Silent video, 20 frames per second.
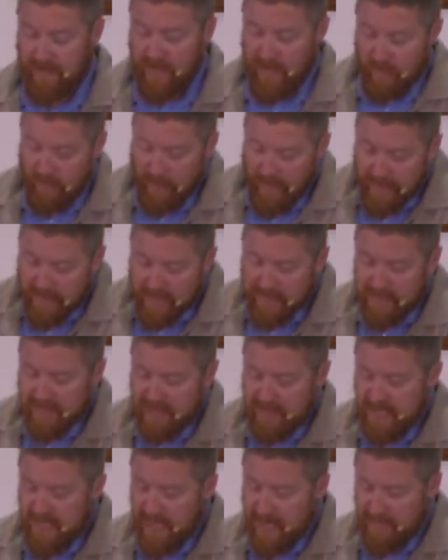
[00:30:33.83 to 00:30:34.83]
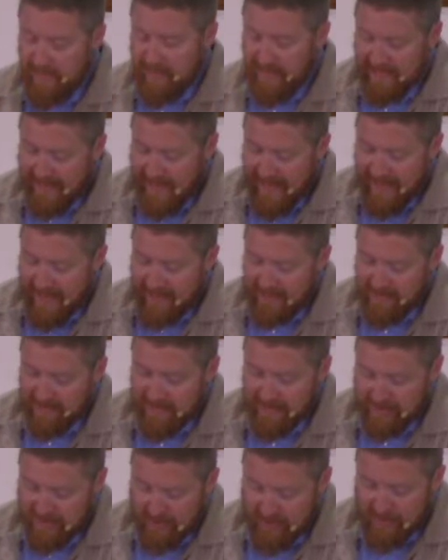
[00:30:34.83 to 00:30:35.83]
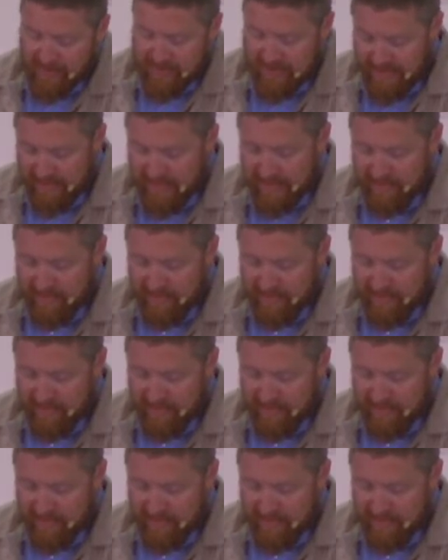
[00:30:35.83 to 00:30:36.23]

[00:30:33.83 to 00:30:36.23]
Where does it say that land soaked in the